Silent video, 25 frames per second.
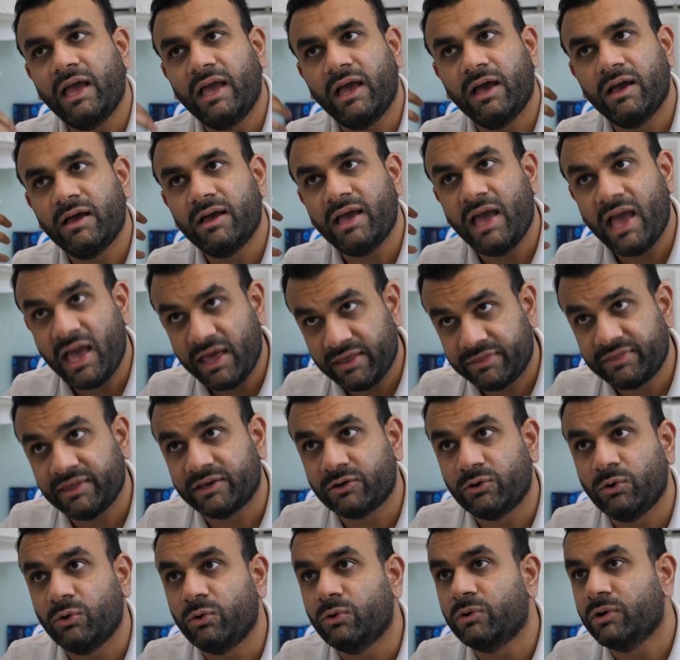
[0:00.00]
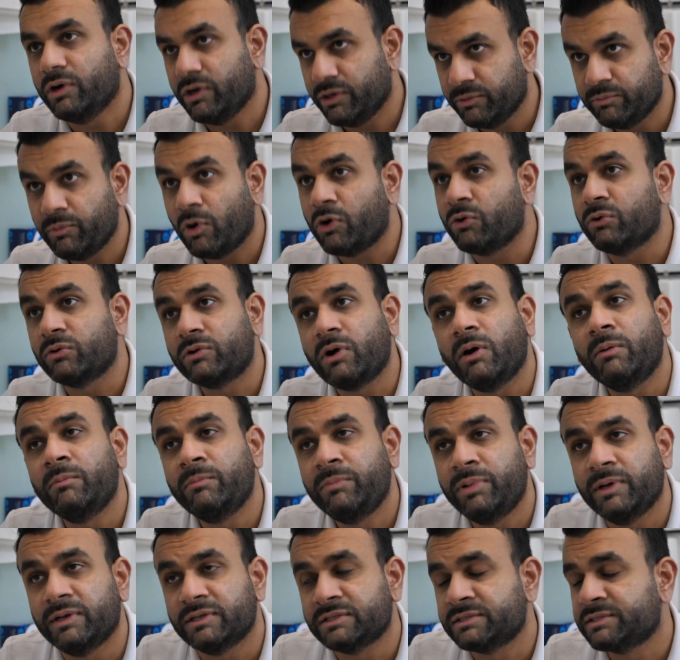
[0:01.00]
ethical and moral
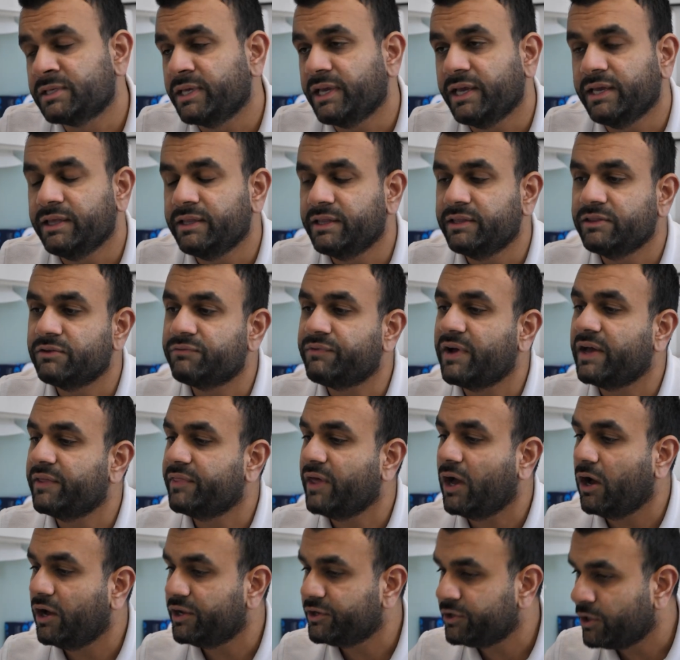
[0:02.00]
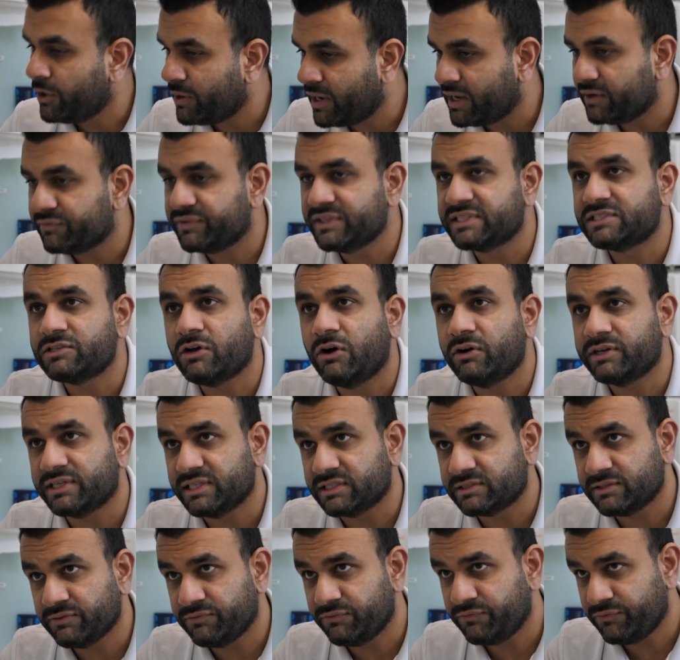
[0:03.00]
compass in the fact that I know I have this target
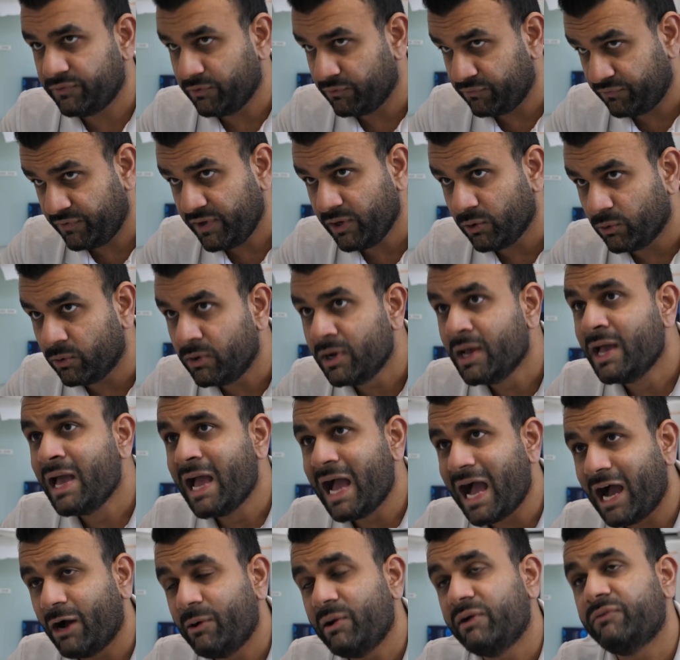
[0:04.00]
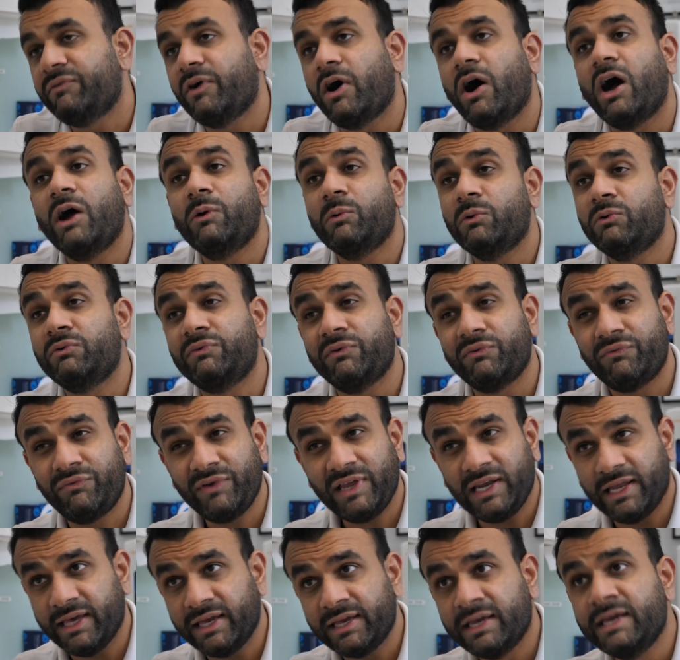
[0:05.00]
to fulfill. However, I will
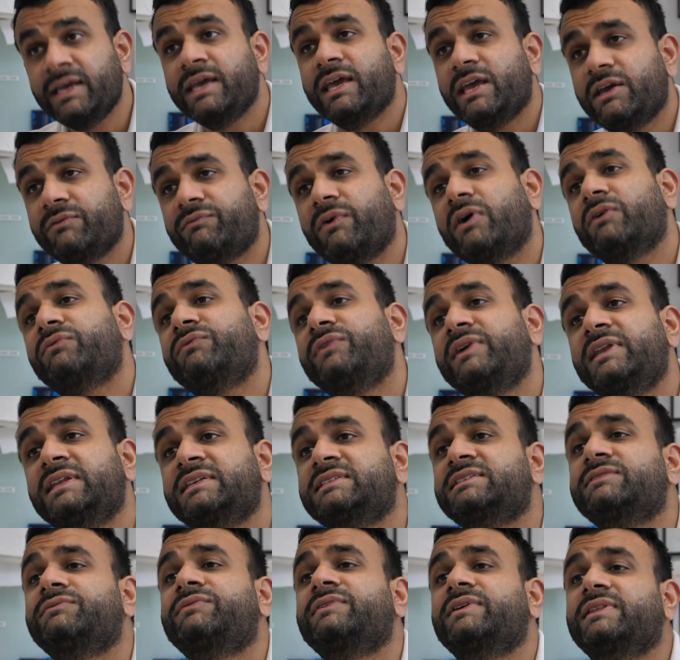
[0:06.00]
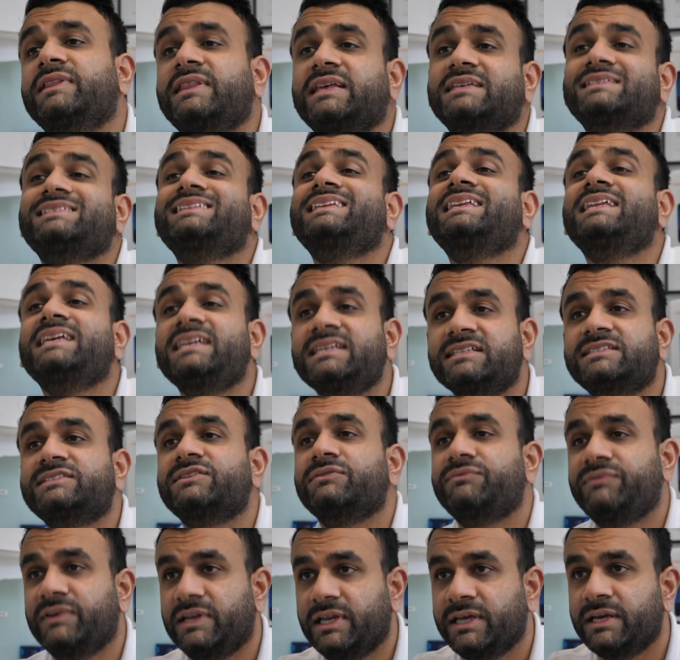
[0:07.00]
fulfill it if I feel as if there's need to
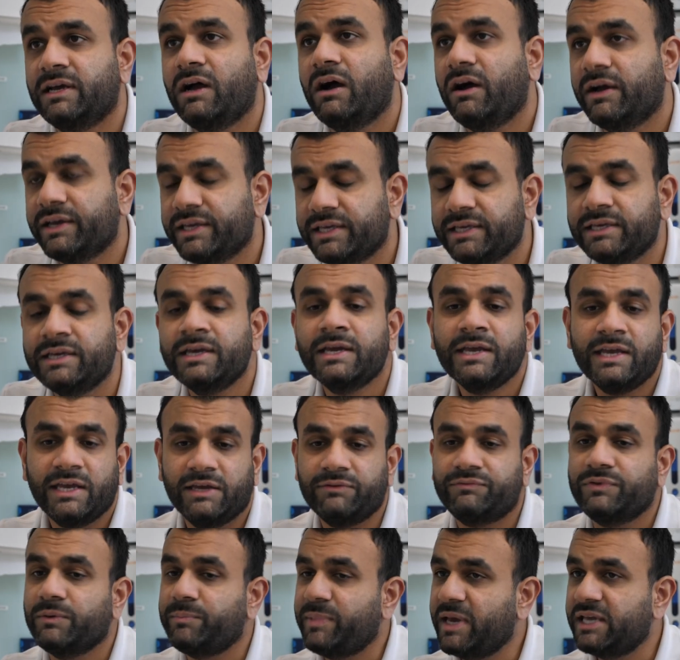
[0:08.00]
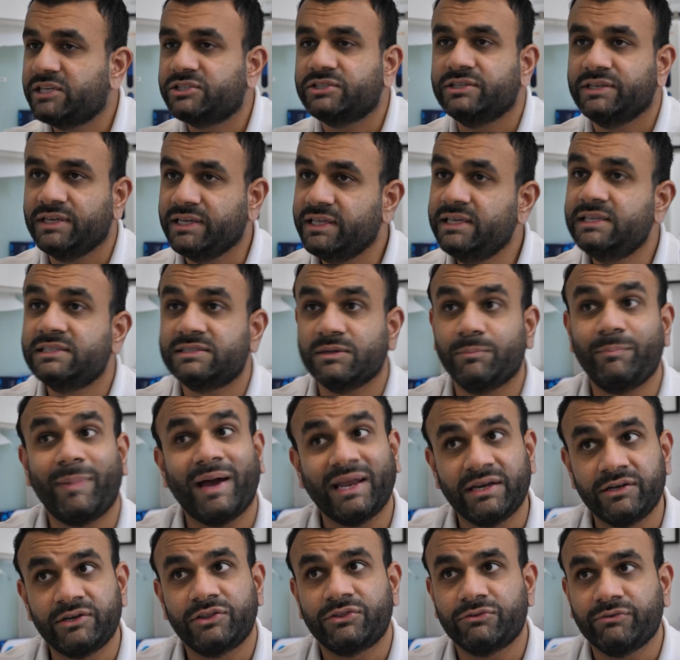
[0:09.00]
fill it, i.e. if the patient needs a
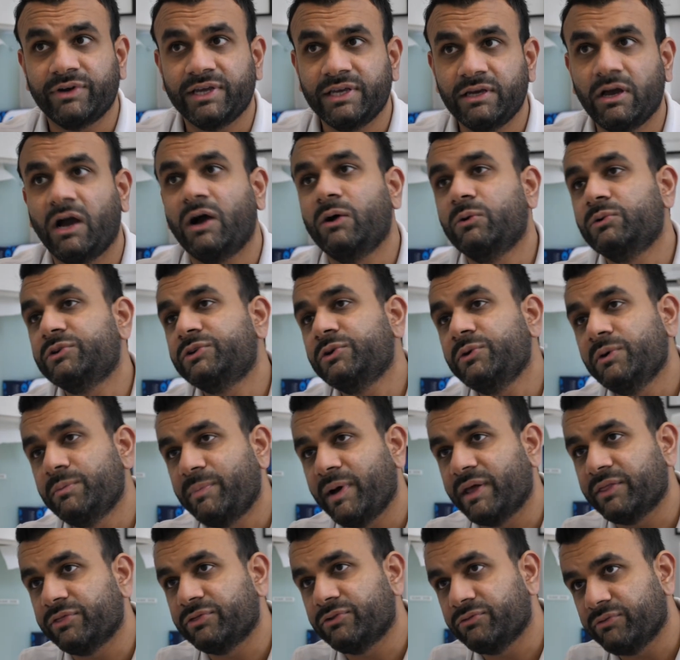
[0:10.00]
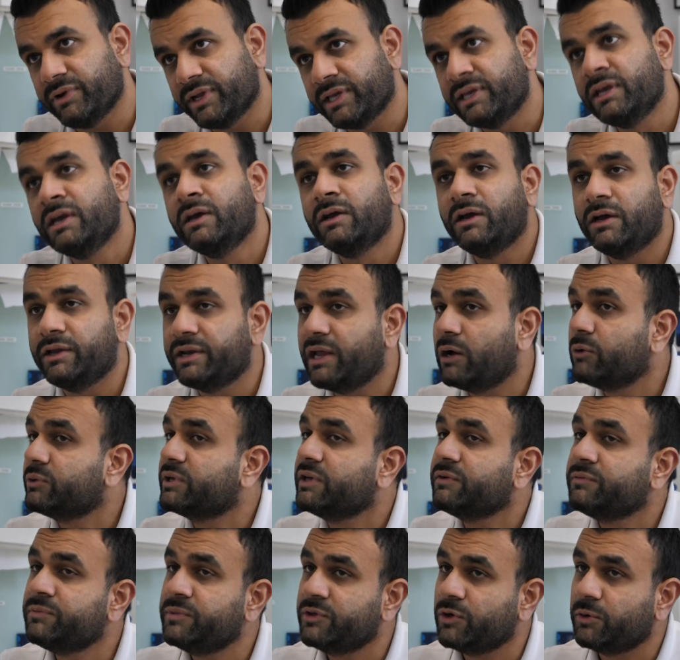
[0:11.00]
band 3, I will do a band 3, and I'll
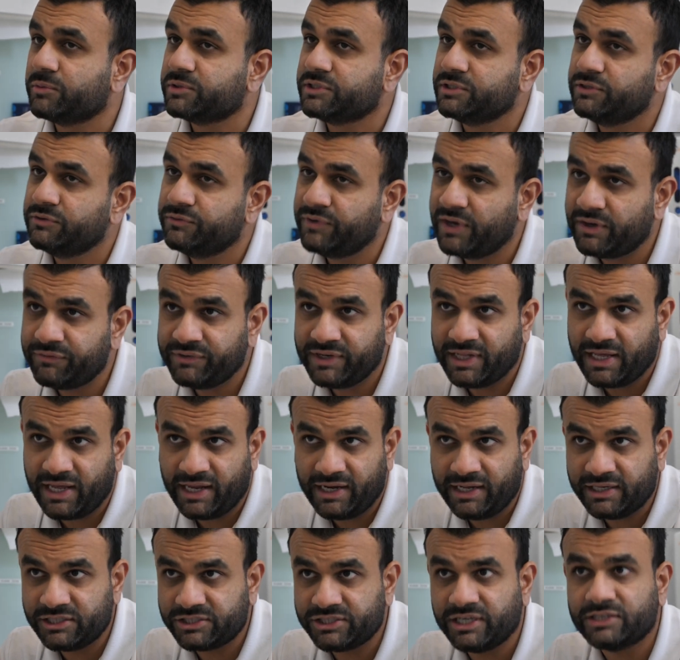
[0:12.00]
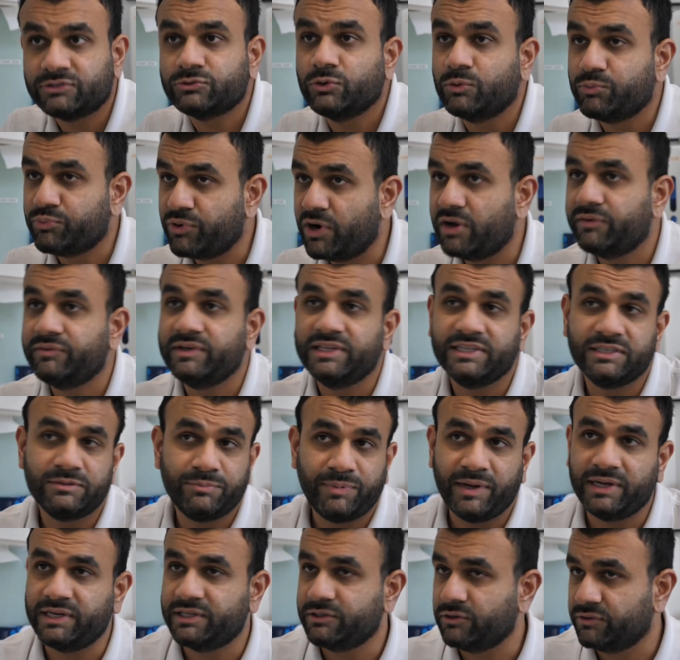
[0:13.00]
give them the option of having it NHS or privately
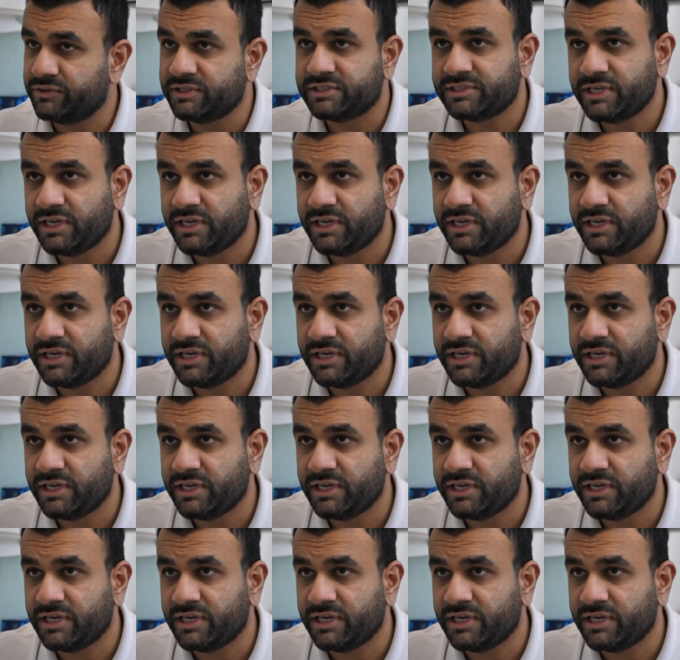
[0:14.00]
depending on the